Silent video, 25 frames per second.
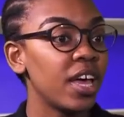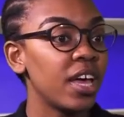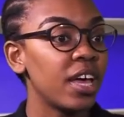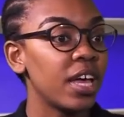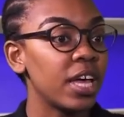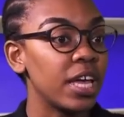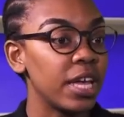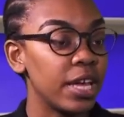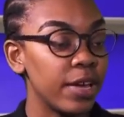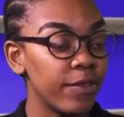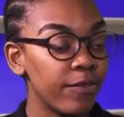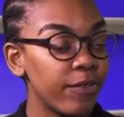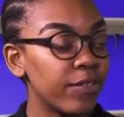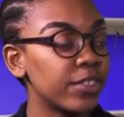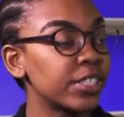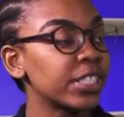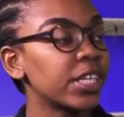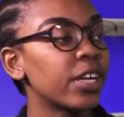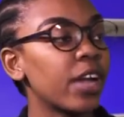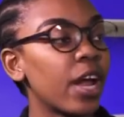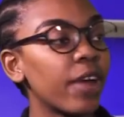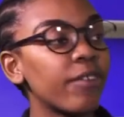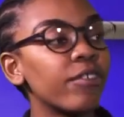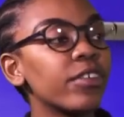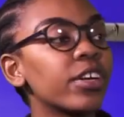if
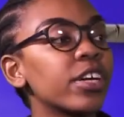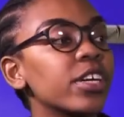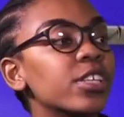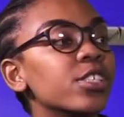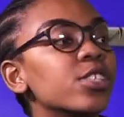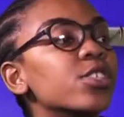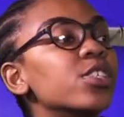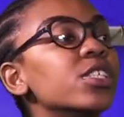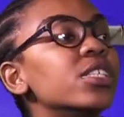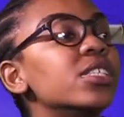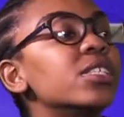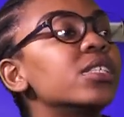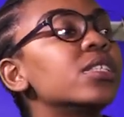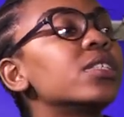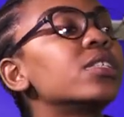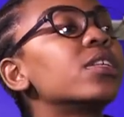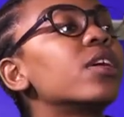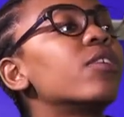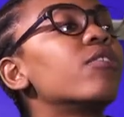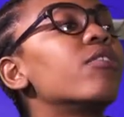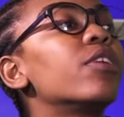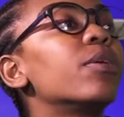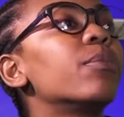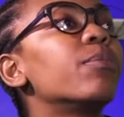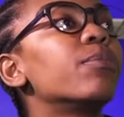South Africa is considered
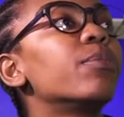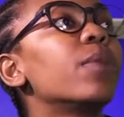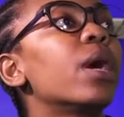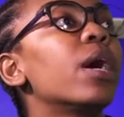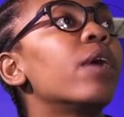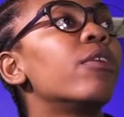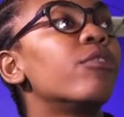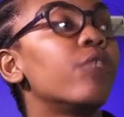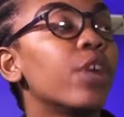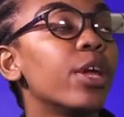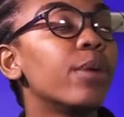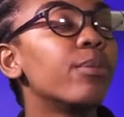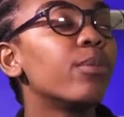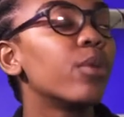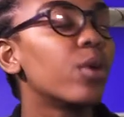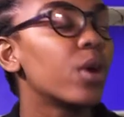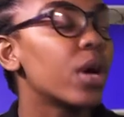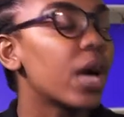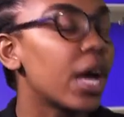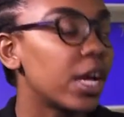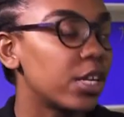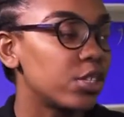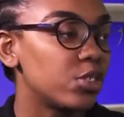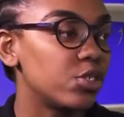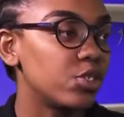a rainbow
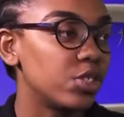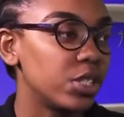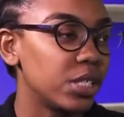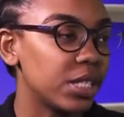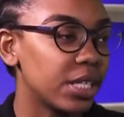country,